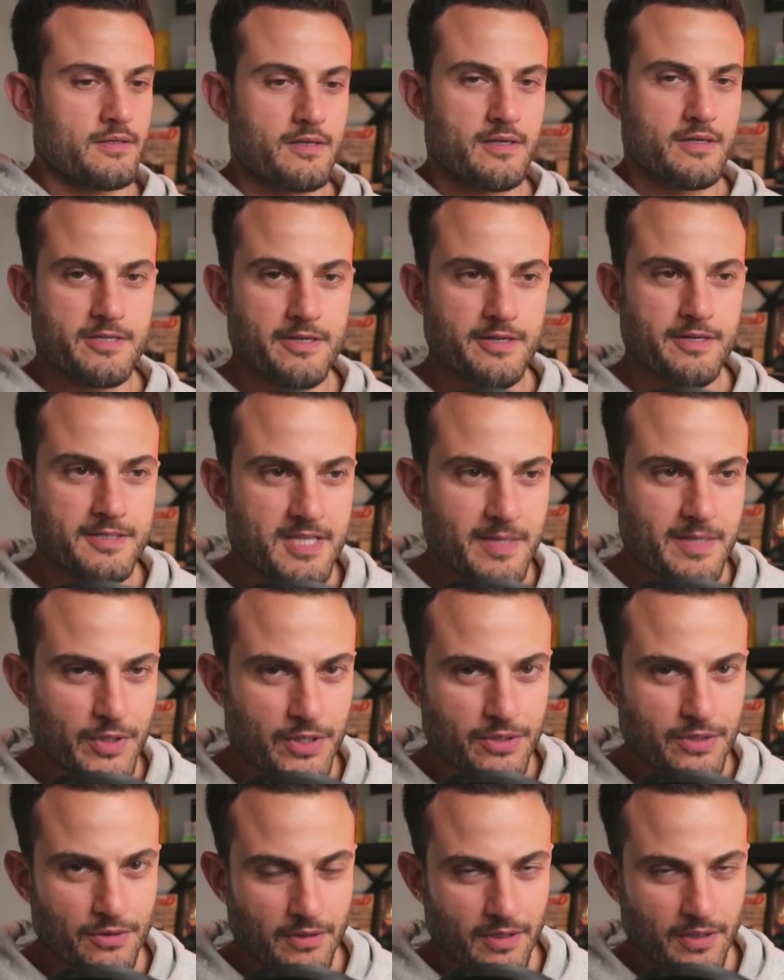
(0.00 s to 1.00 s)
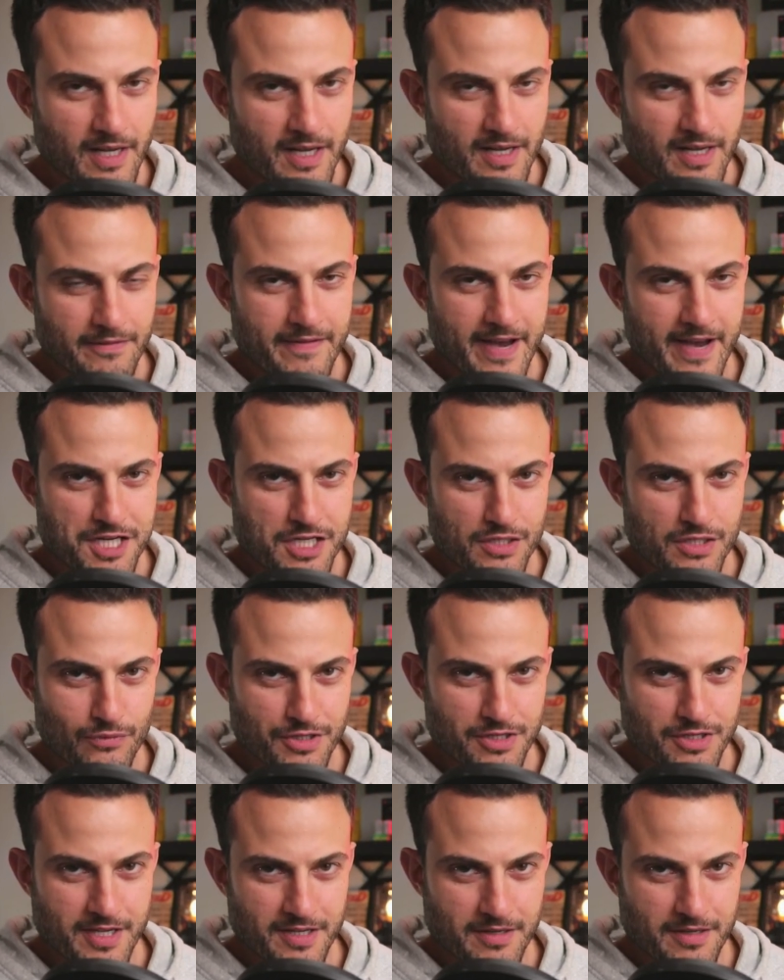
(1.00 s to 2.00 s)
So, in typical uh, fashion, when
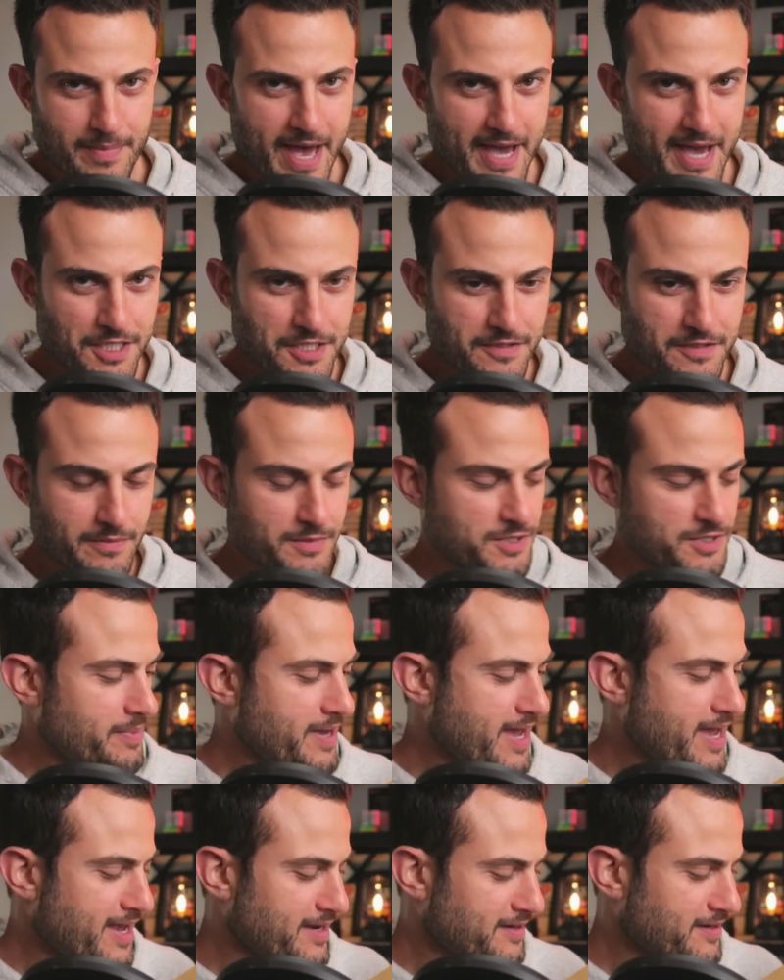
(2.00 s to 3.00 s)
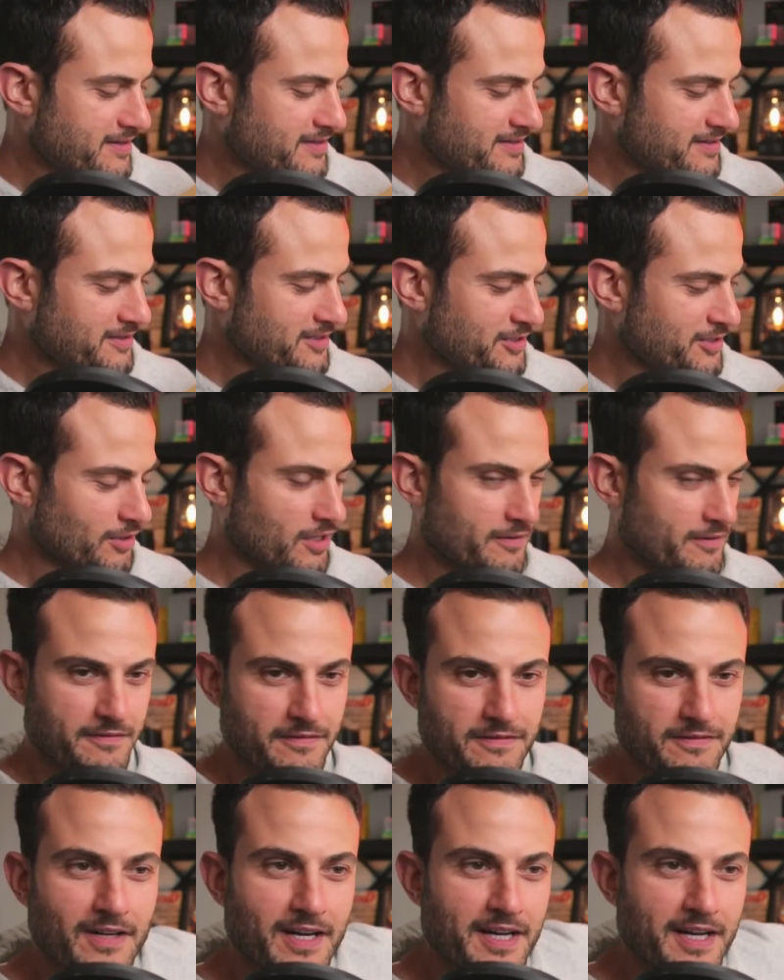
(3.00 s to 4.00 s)
you get a package from Japan, you'll often
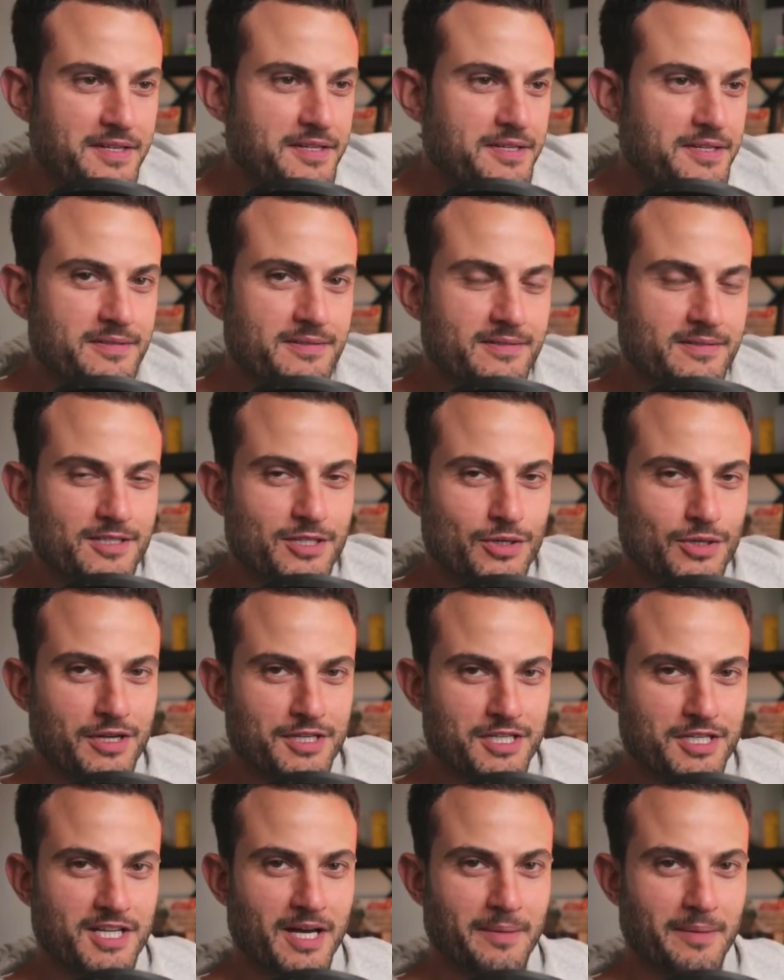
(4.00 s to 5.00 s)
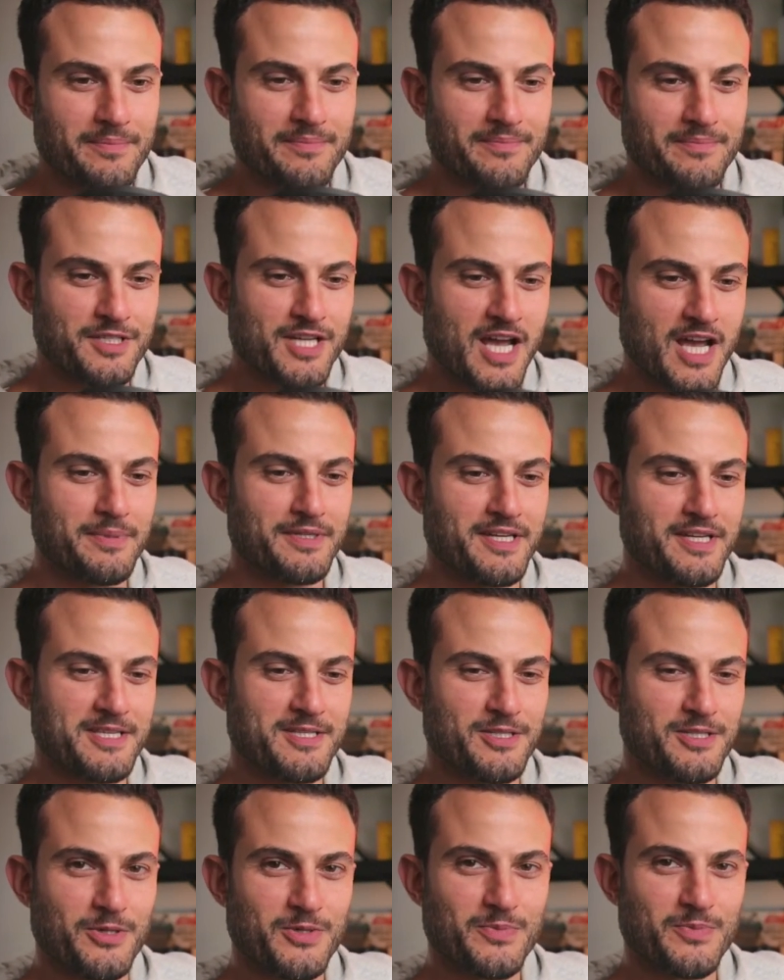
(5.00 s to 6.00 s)
find scrunched up
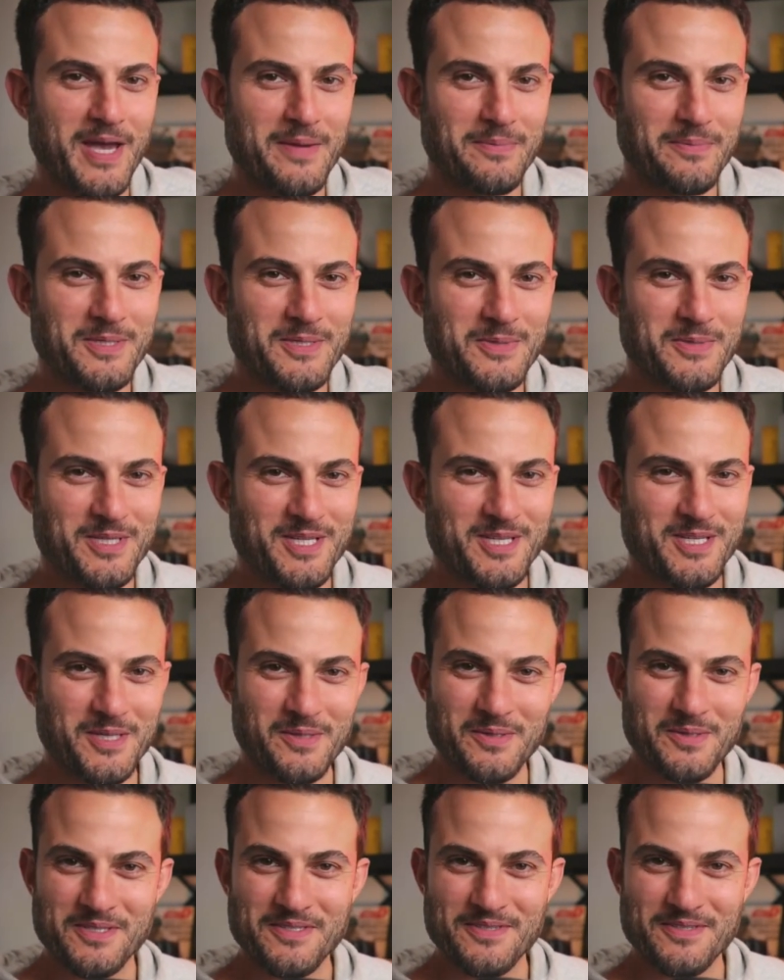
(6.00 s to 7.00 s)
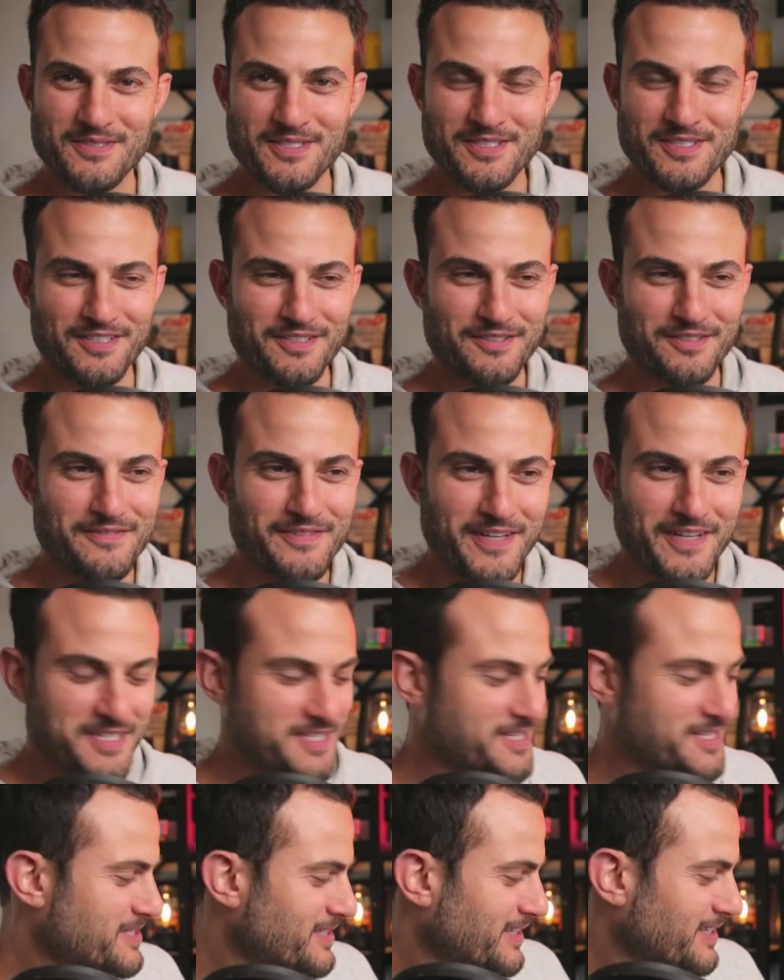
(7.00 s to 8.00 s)
Japanese newspapers, which is always you know fun
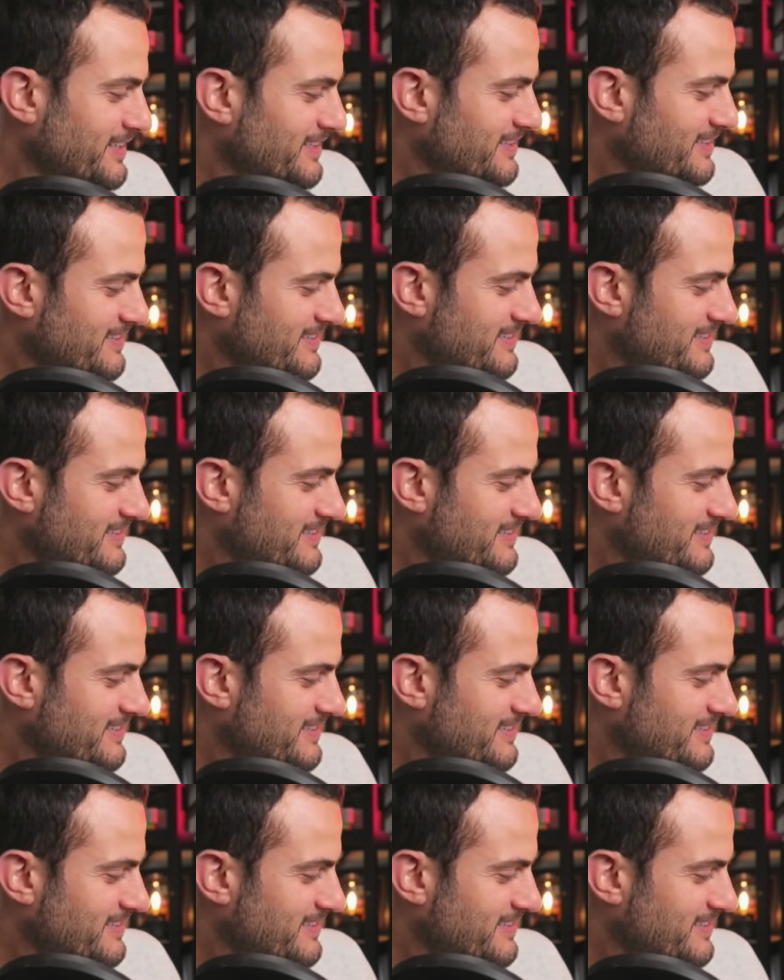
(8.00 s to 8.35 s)
to see.